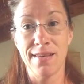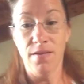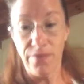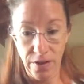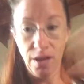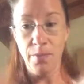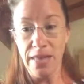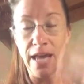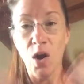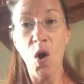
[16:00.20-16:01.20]
Fill up
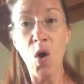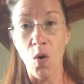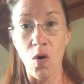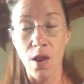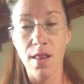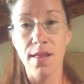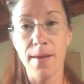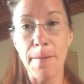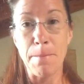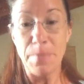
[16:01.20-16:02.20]
that hole.
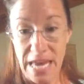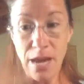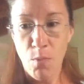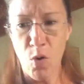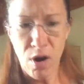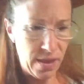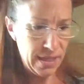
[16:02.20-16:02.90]
Take more.